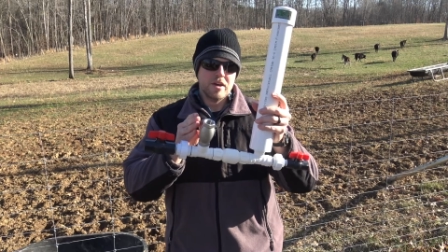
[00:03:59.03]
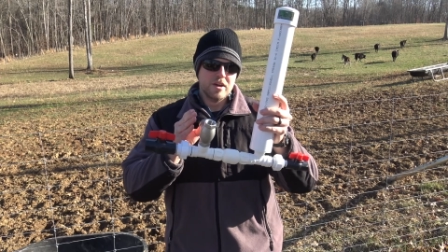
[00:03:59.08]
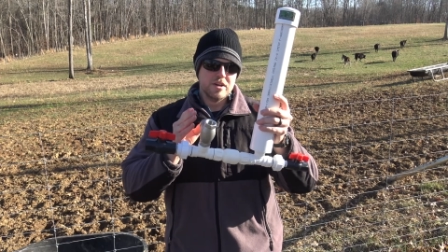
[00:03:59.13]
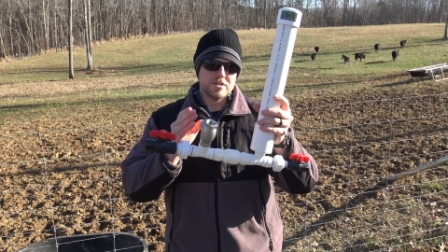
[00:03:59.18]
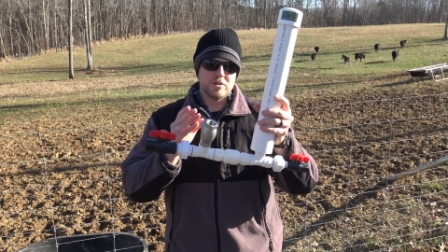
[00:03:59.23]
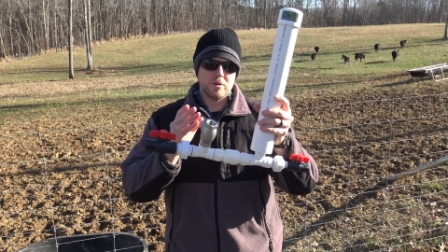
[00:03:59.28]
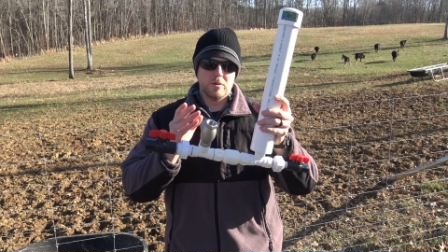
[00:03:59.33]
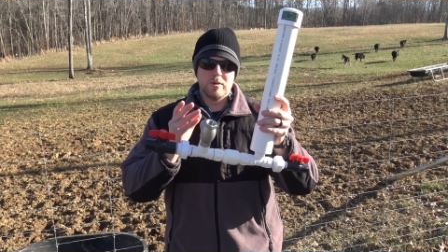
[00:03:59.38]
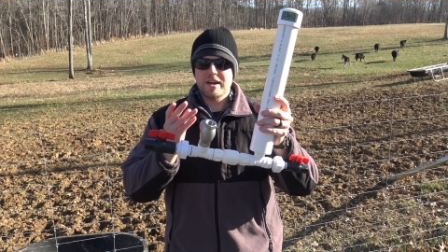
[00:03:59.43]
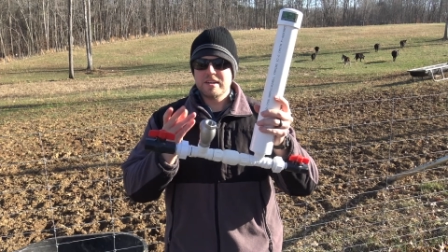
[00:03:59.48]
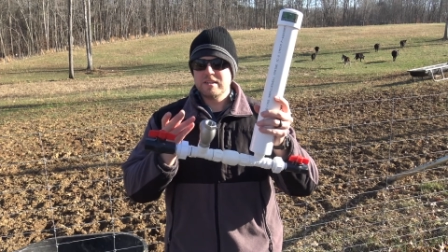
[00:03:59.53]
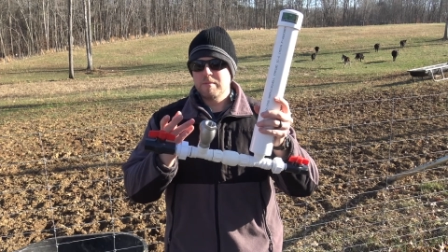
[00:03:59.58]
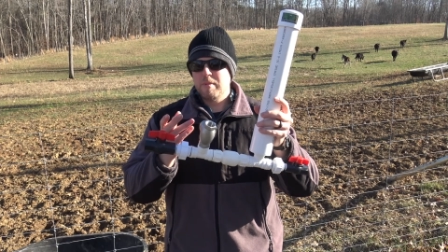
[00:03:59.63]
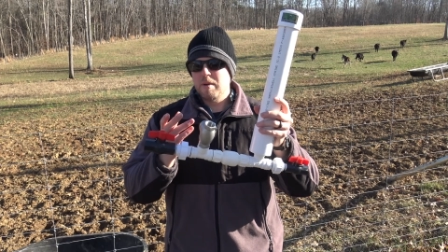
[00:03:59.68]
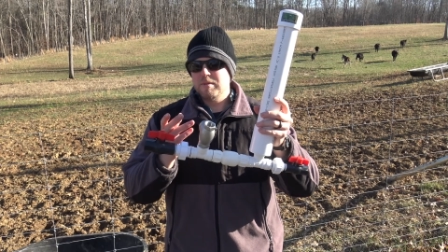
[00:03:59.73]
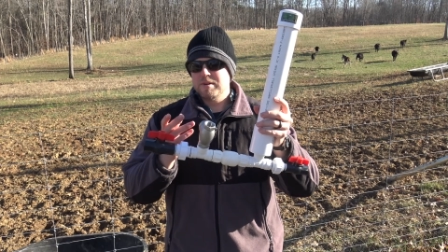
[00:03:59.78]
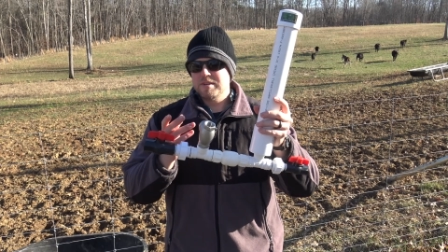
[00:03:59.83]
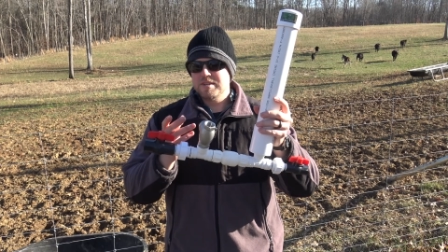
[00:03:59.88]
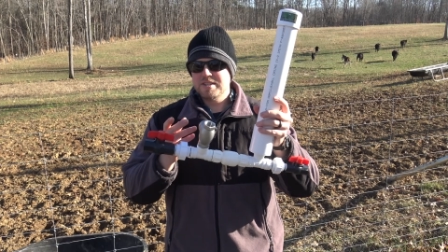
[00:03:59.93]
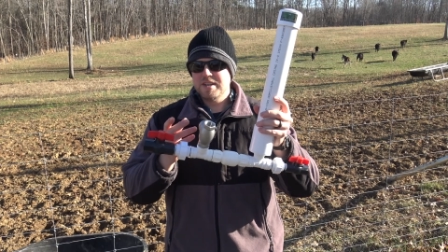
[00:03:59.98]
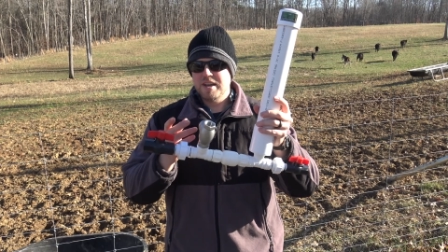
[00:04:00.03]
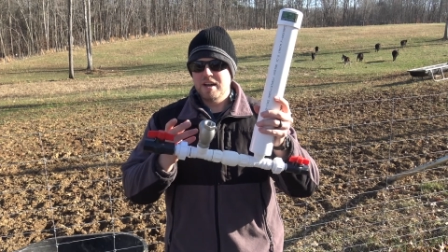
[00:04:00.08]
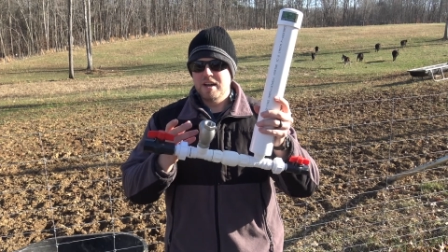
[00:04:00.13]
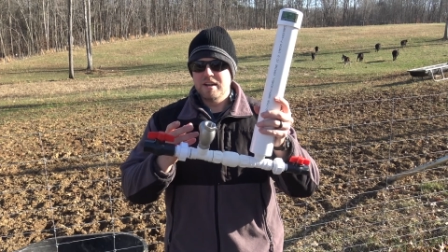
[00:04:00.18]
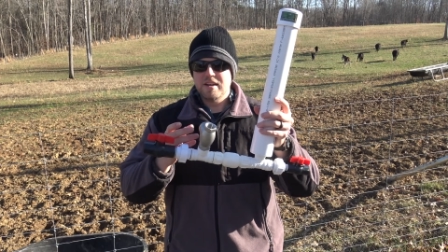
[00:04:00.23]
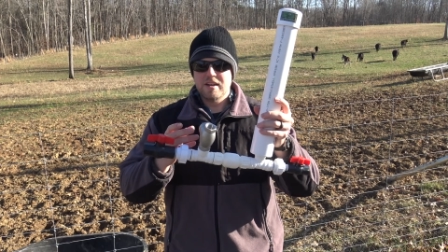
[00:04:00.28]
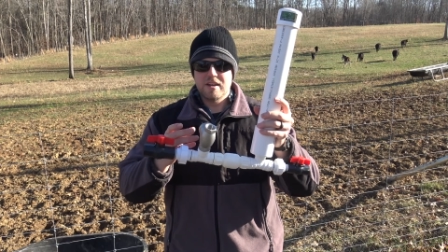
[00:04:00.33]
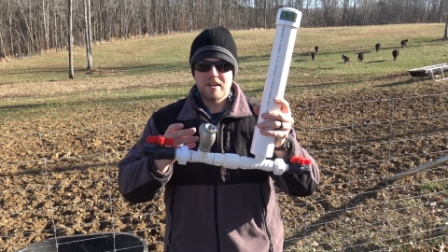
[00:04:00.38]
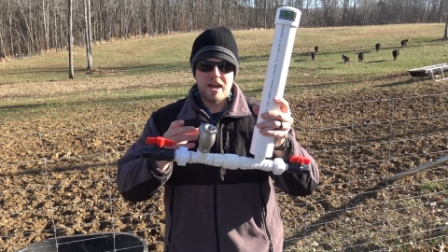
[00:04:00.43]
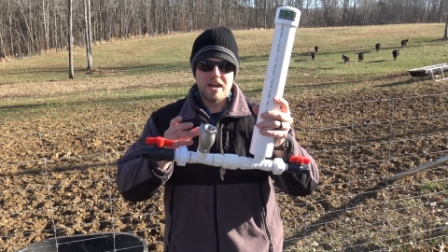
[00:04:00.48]
So we'll actually be able to see
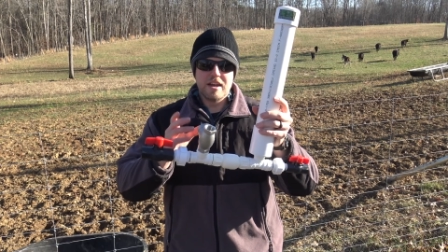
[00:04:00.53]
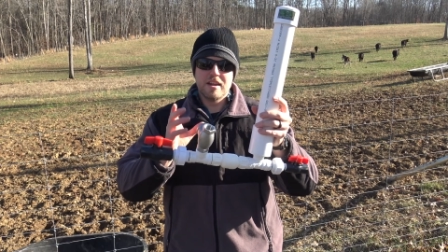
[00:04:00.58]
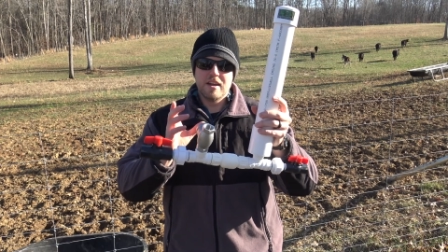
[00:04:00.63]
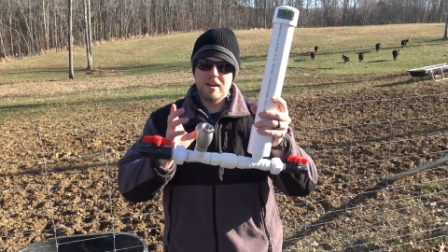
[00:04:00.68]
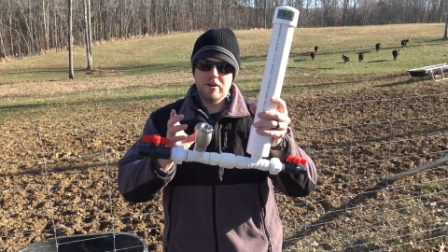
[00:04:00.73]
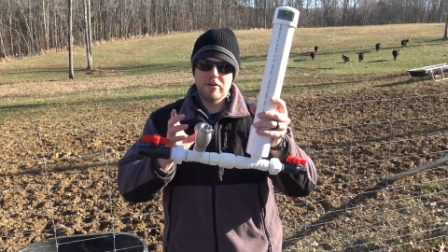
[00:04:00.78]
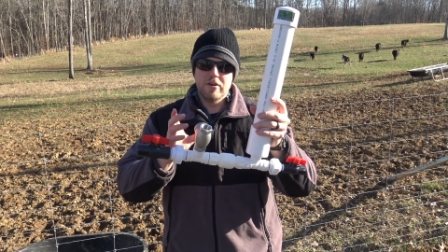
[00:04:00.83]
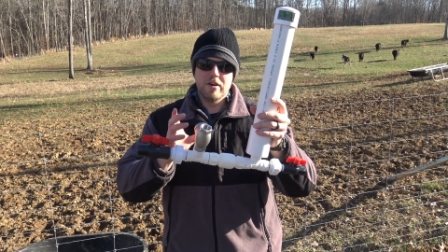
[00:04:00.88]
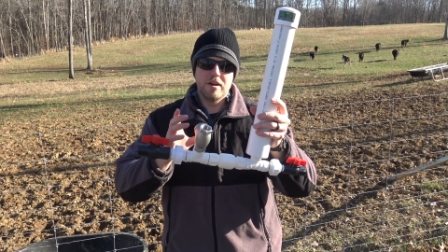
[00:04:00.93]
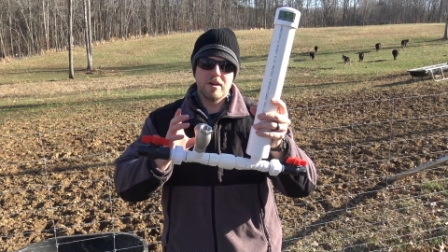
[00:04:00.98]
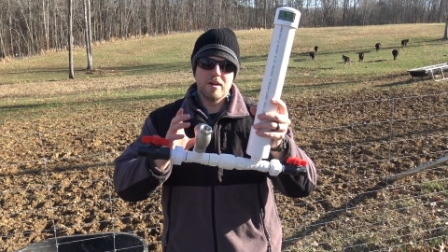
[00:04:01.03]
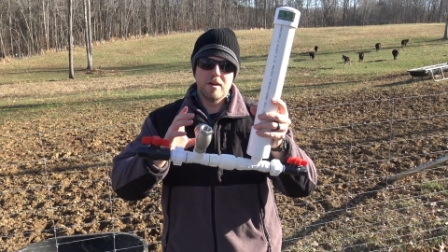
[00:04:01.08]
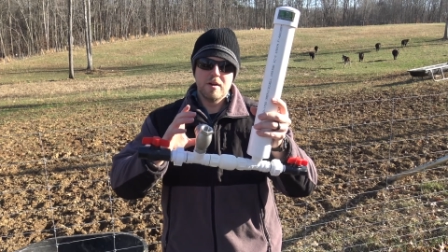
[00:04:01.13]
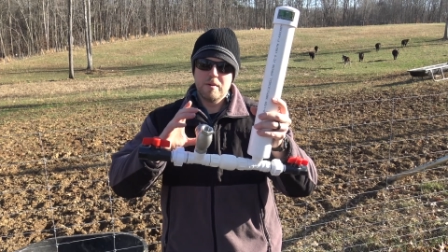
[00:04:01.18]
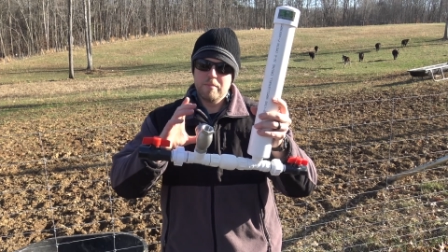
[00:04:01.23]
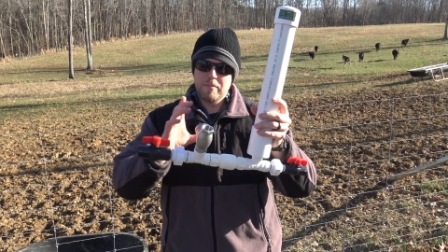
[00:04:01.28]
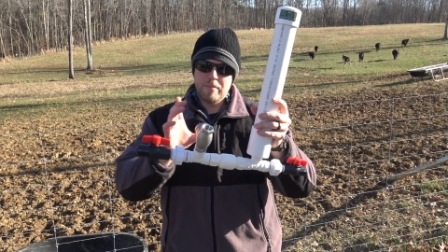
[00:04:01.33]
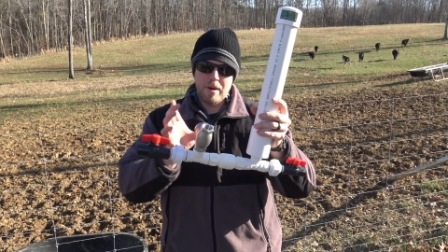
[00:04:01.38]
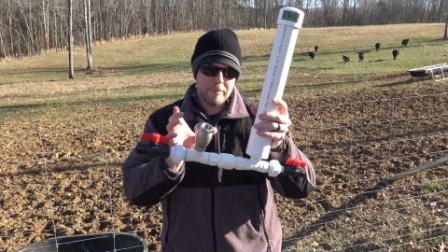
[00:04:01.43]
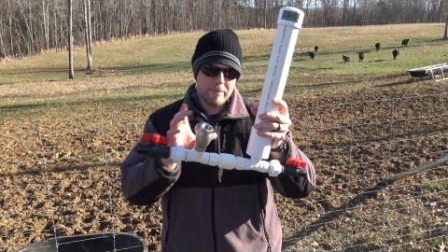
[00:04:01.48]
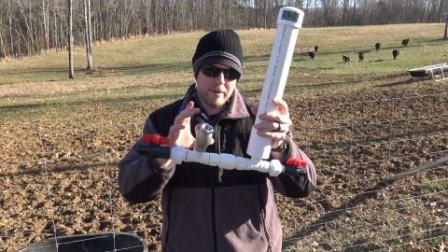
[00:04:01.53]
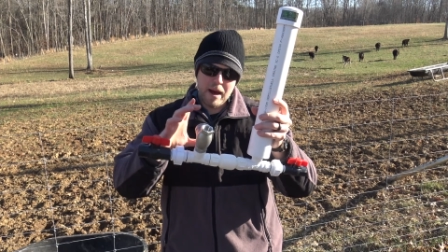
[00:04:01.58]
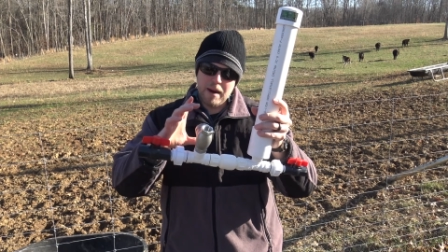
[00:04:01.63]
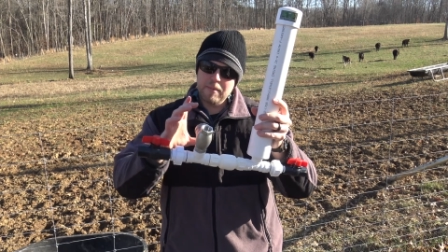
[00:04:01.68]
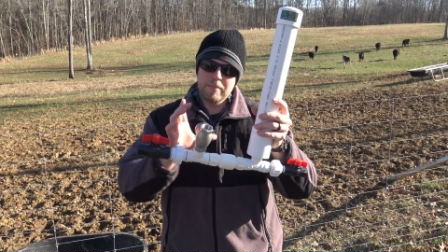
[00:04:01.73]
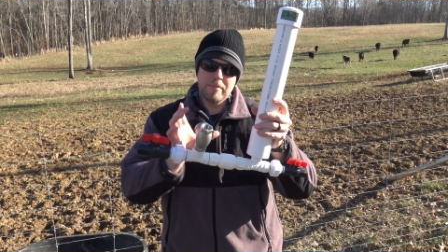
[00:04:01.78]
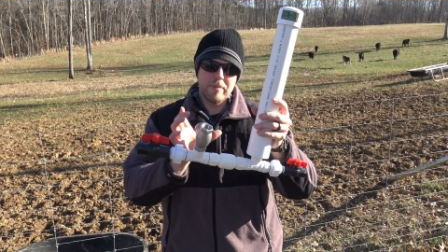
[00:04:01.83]
it and hear it pop, pop,